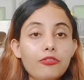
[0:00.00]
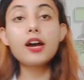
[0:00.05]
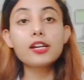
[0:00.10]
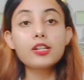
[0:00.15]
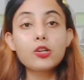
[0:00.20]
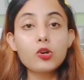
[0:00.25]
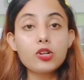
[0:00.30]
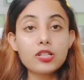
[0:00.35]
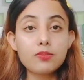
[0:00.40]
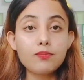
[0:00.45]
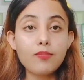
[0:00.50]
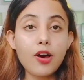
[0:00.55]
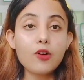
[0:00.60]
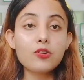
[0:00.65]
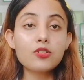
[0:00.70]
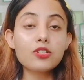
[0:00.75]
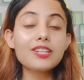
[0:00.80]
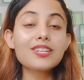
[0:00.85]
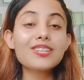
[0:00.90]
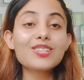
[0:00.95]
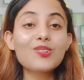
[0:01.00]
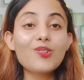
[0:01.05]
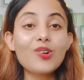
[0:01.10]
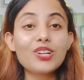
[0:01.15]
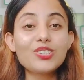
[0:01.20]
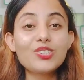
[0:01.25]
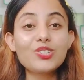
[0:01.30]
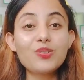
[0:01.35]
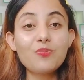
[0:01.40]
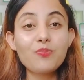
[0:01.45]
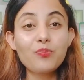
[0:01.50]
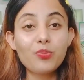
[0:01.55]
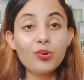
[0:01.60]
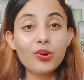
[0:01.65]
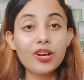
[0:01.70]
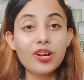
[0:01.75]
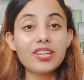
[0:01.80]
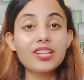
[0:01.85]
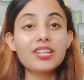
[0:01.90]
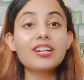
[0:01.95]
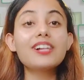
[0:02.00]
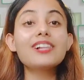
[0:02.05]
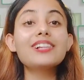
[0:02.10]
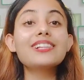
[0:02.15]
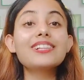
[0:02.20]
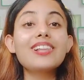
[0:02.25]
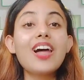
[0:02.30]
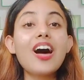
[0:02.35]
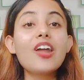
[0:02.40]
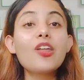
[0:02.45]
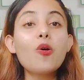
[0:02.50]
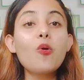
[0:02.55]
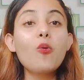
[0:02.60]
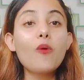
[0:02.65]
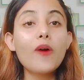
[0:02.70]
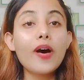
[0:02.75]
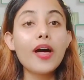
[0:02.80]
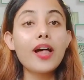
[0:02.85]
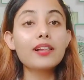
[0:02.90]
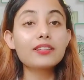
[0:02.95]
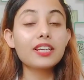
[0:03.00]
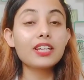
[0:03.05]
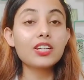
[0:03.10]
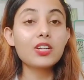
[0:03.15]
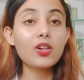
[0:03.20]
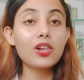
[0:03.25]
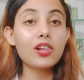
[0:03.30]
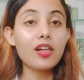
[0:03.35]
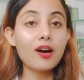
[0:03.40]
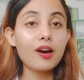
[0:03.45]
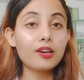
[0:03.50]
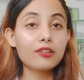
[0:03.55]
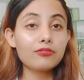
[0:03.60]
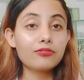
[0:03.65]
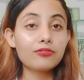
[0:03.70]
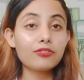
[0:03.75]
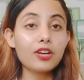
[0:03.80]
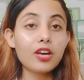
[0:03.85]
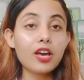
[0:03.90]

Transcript: Your spouse is going to bring a lot of wealth in your life.